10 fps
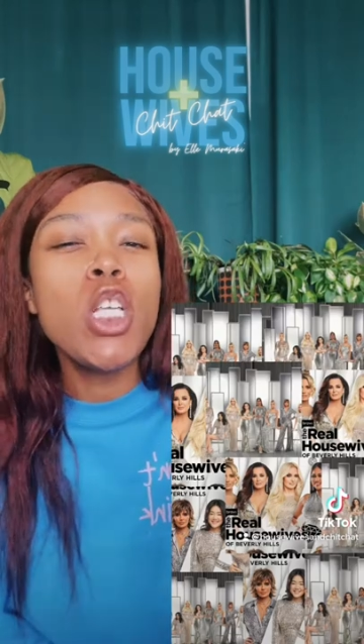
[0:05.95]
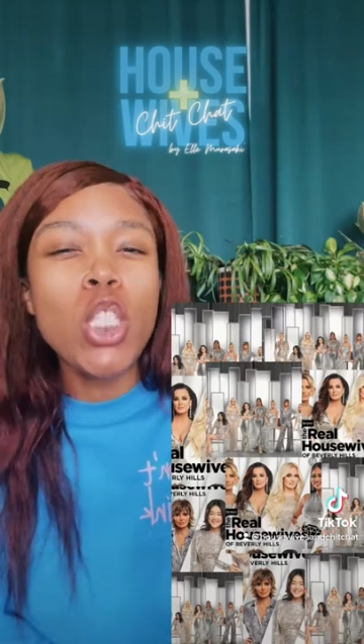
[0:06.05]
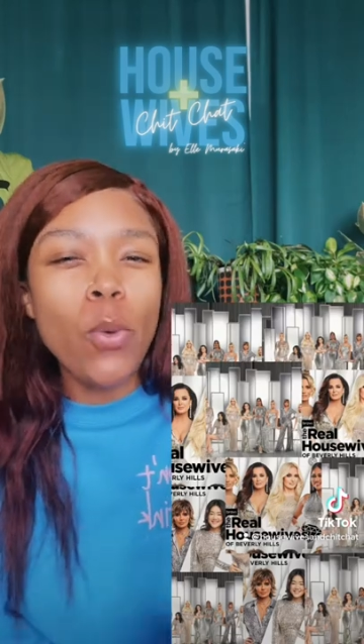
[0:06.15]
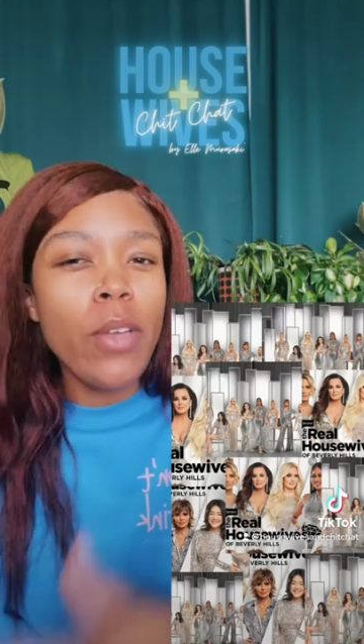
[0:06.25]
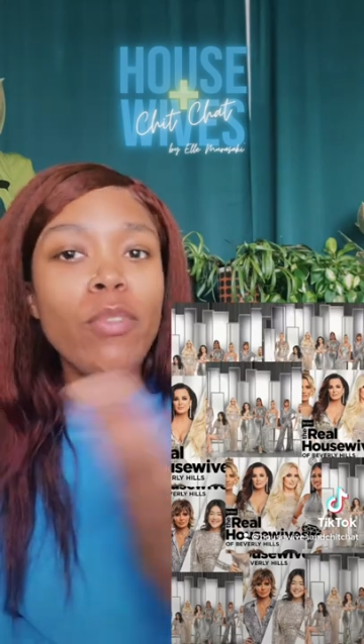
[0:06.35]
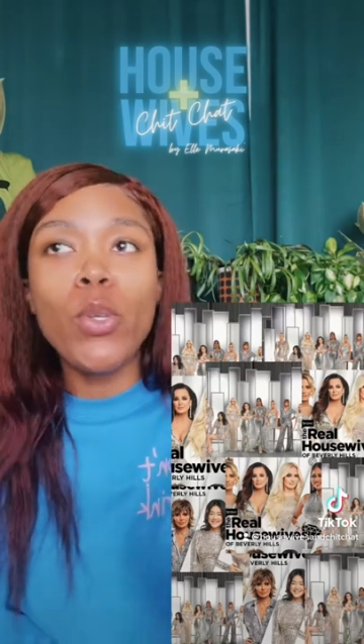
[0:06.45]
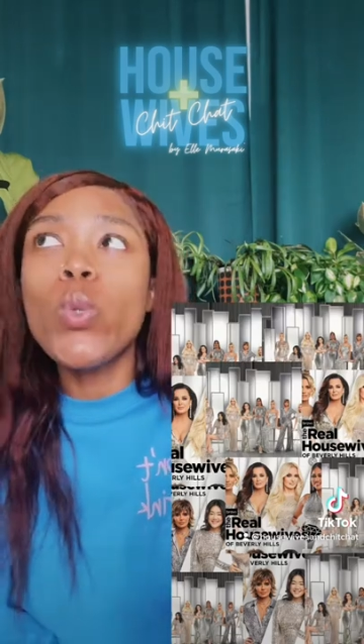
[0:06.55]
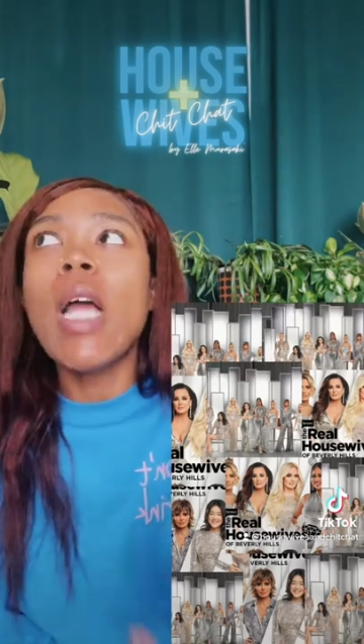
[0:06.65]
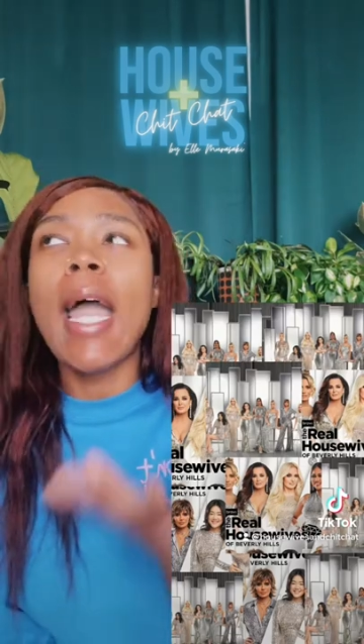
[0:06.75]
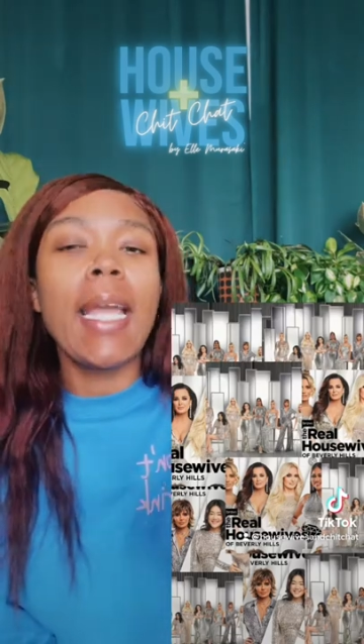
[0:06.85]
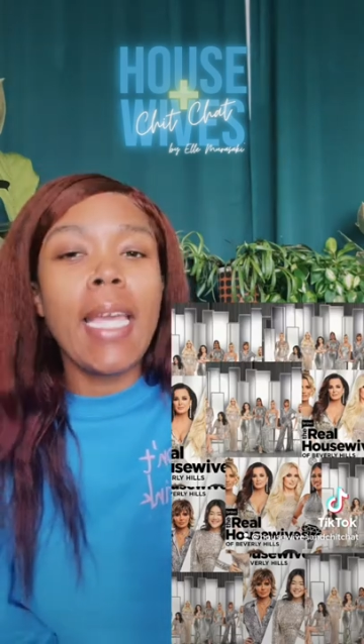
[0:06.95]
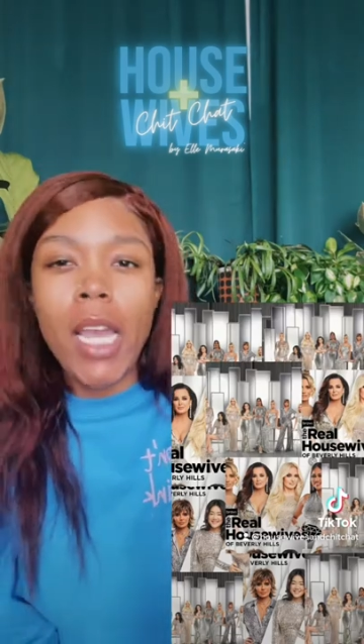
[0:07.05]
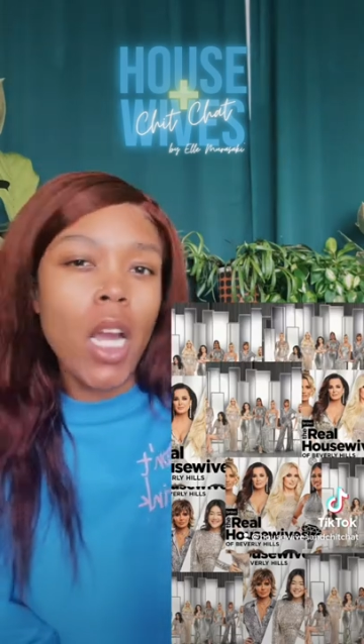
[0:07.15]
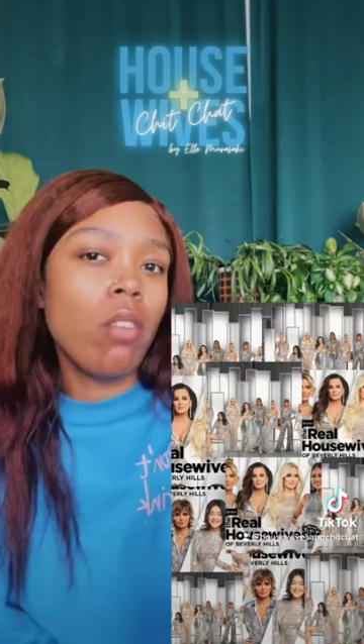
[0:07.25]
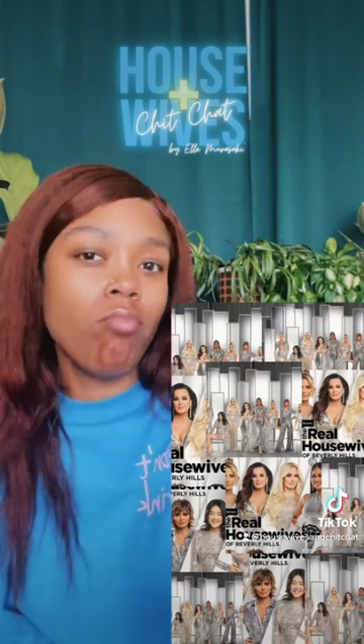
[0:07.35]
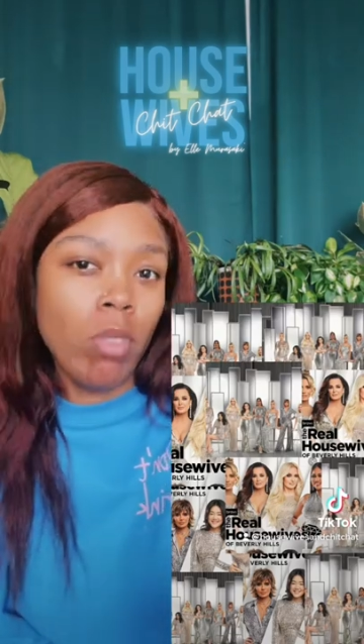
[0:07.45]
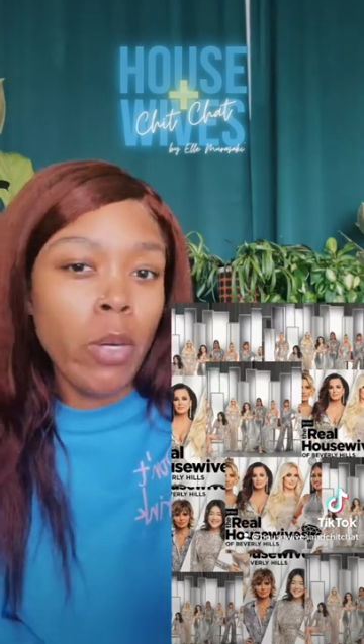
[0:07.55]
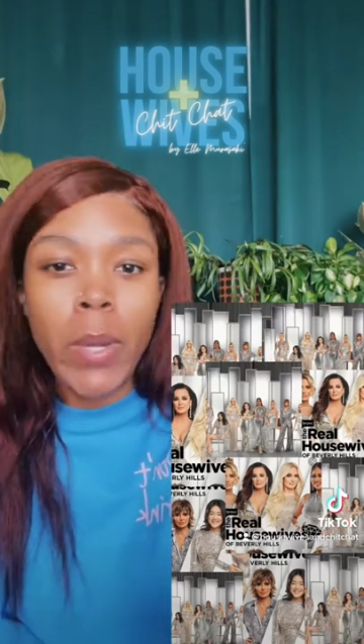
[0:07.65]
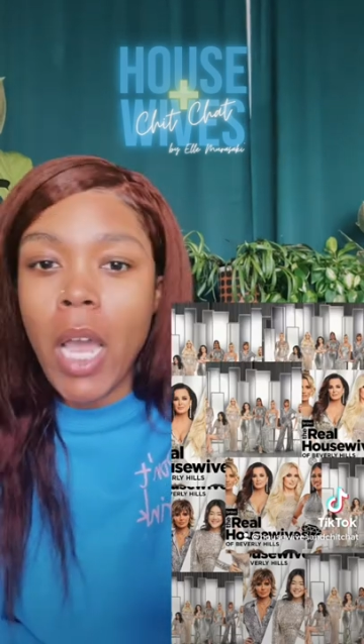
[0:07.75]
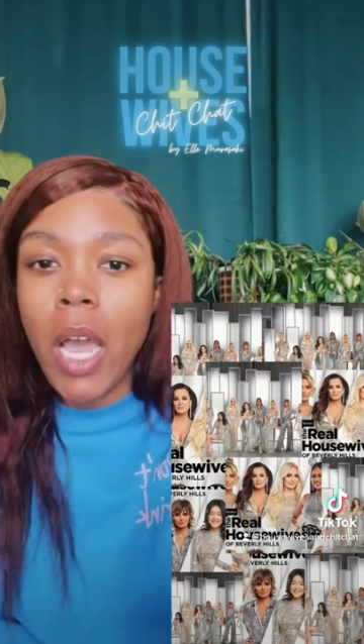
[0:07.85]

So if you, like, care, here we go.